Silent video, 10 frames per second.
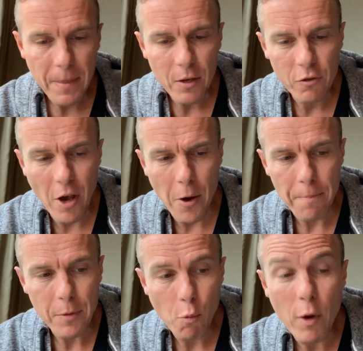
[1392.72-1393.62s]
So
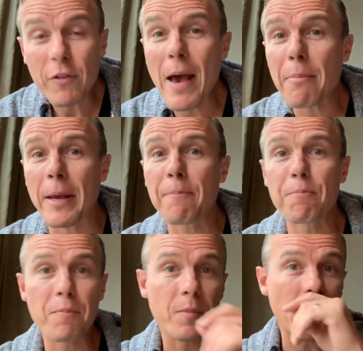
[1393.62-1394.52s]
what's happening
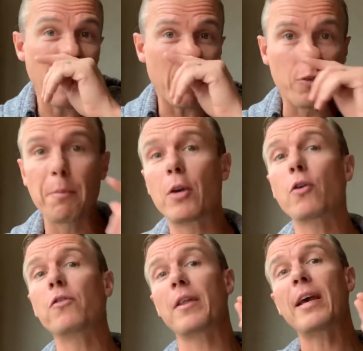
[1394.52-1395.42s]
is,
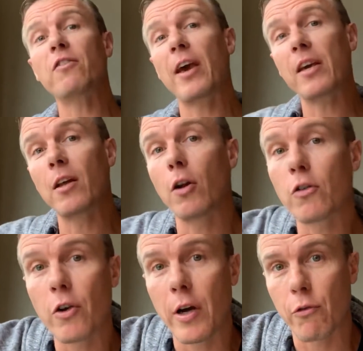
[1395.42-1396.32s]
because they're taking a long
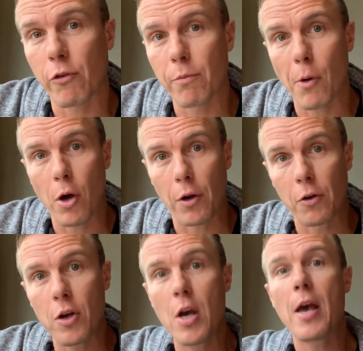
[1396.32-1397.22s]
time to respond,
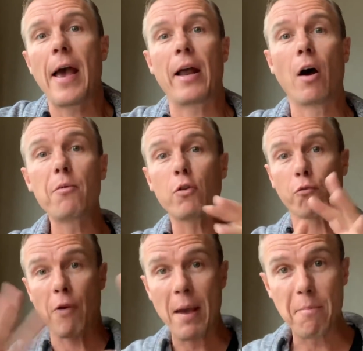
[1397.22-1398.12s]
and I'm just
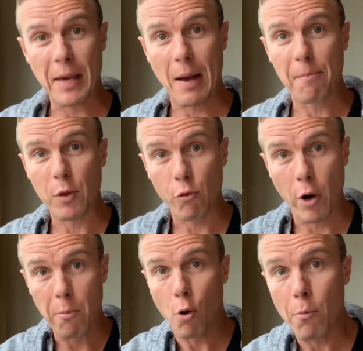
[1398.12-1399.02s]
ramping up,
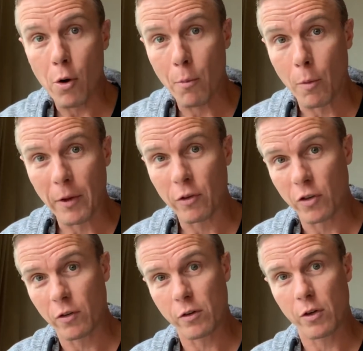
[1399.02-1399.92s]
throwing more and more and more
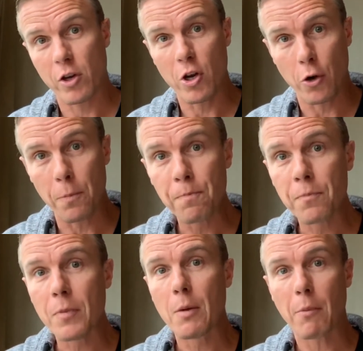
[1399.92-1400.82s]
messages into the queue,
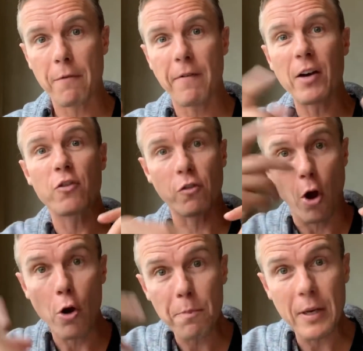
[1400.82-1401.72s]
my function's
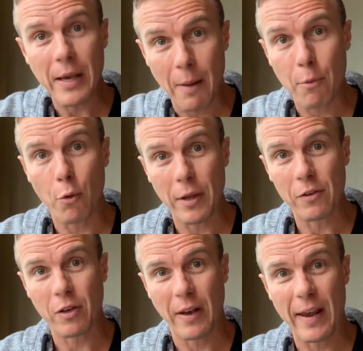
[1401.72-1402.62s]
opening up all these
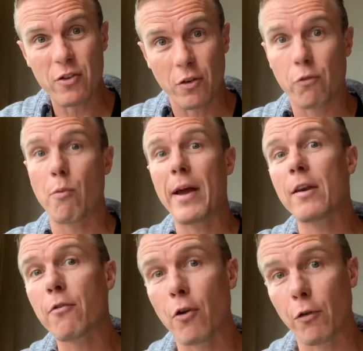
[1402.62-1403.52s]
connections, waiting
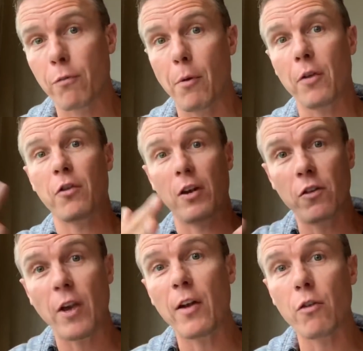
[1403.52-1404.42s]
for a response. It
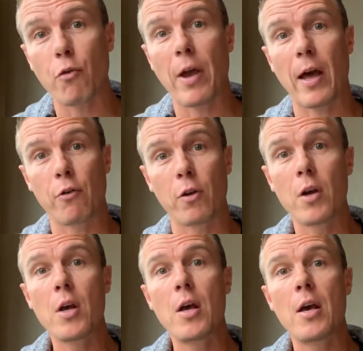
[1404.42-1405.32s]
exceeds 300.
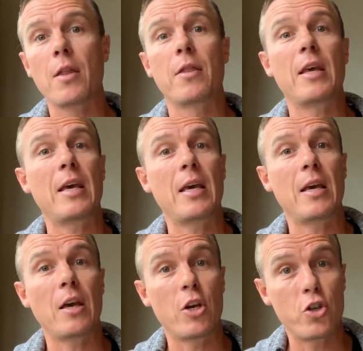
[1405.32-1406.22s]

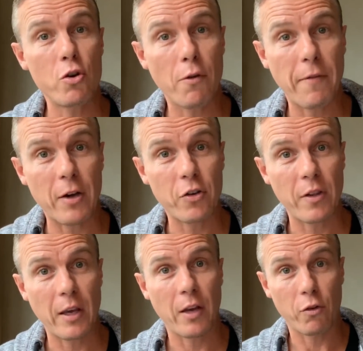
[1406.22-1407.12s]
The Azure function
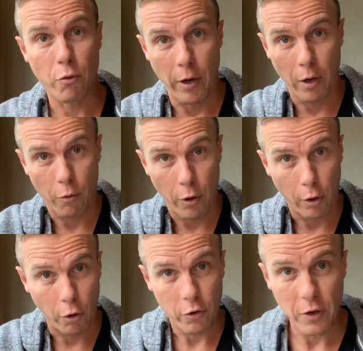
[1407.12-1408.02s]
then gets quote-unquote
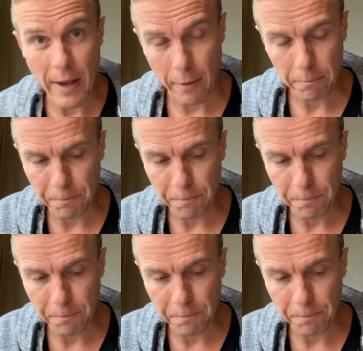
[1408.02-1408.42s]
locked down.